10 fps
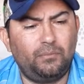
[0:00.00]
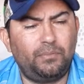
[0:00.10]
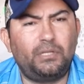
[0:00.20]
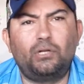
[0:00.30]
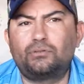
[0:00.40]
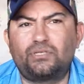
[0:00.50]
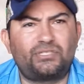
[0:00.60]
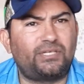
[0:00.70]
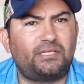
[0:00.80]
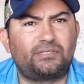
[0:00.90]
But no
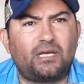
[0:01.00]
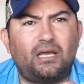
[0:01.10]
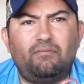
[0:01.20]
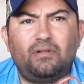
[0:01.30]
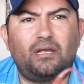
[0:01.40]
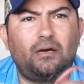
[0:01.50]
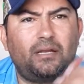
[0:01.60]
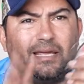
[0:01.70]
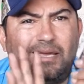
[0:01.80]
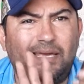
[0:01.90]
success. I haven't
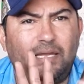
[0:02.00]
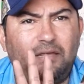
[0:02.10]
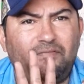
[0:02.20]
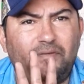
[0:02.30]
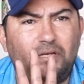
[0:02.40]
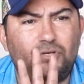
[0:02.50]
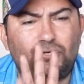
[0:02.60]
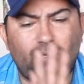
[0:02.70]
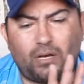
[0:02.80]
caught any fish